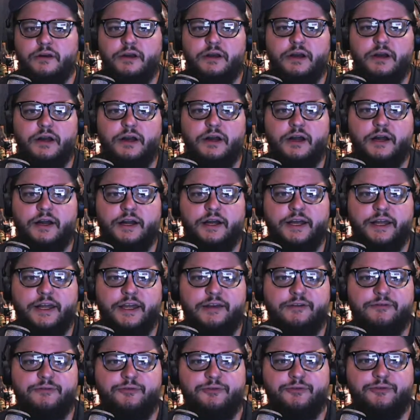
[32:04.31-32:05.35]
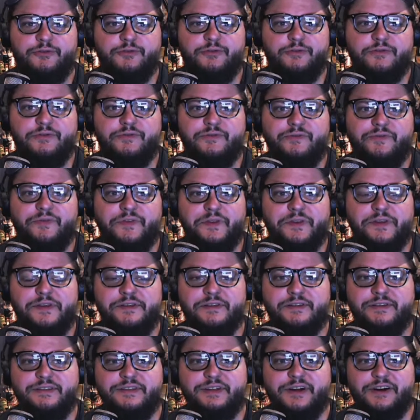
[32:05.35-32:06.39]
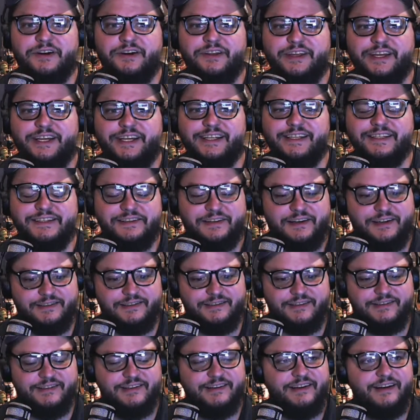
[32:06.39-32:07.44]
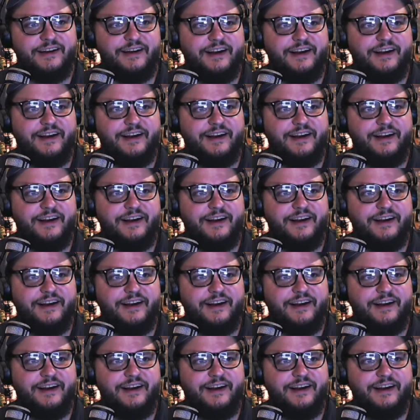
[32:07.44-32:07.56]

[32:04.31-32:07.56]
If Starlink and sausage.